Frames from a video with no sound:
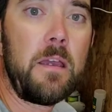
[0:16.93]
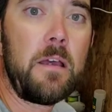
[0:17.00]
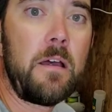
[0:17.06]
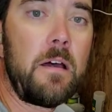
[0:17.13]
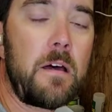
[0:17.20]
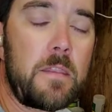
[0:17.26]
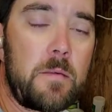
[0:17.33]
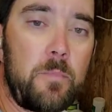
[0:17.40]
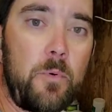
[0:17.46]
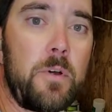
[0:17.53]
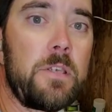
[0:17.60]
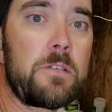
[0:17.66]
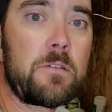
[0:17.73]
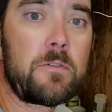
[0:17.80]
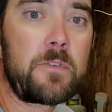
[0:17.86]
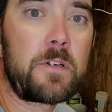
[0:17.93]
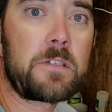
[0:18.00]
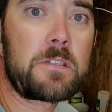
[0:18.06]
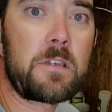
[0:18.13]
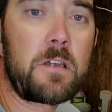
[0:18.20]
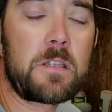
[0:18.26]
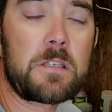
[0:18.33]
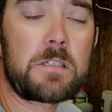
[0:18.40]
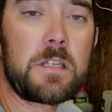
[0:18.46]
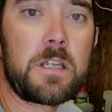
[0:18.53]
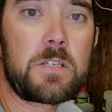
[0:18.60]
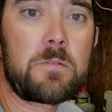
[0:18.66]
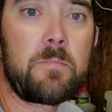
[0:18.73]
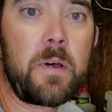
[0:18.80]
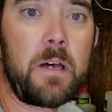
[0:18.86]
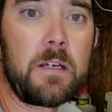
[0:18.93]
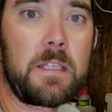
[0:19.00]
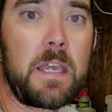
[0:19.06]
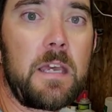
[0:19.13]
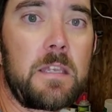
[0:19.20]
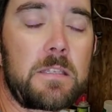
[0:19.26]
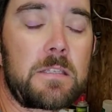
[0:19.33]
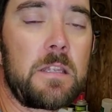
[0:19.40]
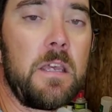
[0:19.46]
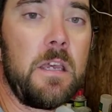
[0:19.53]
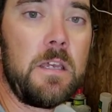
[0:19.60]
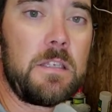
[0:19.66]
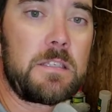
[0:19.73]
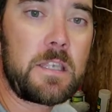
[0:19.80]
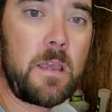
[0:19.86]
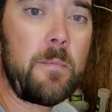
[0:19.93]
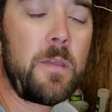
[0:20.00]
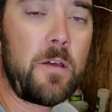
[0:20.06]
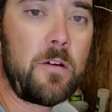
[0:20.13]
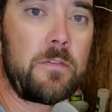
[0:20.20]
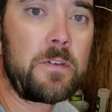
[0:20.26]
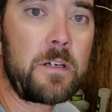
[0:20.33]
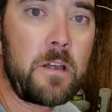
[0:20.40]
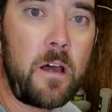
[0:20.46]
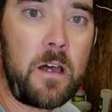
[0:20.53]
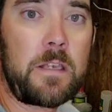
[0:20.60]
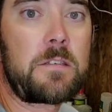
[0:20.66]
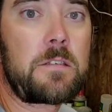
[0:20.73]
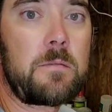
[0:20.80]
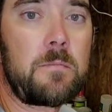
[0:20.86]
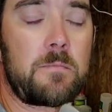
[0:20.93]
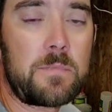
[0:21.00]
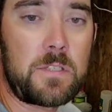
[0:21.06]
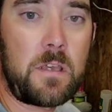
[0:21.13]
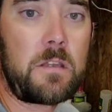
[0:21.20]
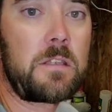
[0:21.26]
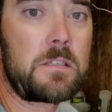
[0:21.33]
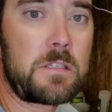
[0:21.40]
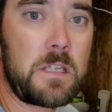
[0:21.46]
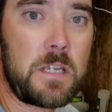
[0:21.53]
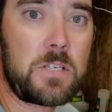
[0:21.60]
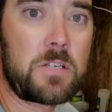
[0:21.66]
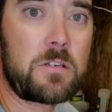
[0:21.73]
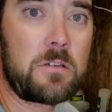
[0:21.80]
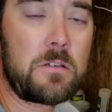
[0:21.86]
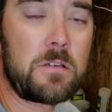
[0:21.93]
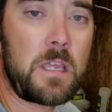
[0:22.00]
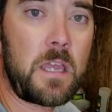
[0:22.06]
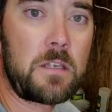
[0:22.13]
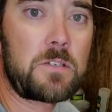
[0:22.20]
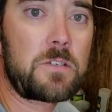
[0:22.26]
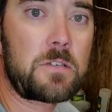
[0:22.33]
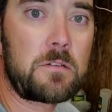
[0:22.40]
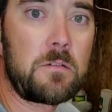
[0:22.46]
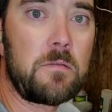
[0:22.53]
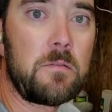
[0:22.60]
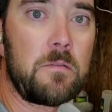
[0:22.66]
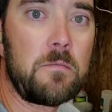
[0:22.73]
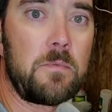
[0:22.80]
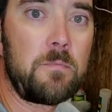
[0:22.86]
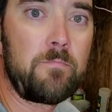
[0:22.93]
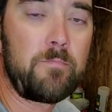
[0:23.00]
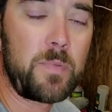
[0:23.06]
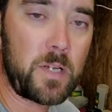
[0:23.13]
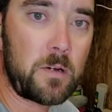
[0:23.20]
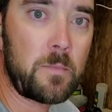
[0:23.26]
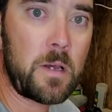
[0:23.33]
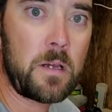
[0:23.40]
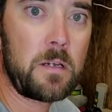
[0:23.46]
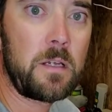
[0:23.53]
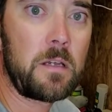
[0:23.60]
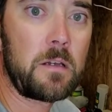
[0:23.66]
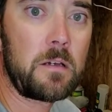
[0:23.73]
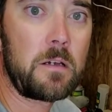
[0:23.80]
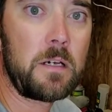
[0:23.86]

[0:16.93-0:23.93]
the boys over at Sawdust Nation Podcast sent me over an awesome Sawdust Nation etched beer mug.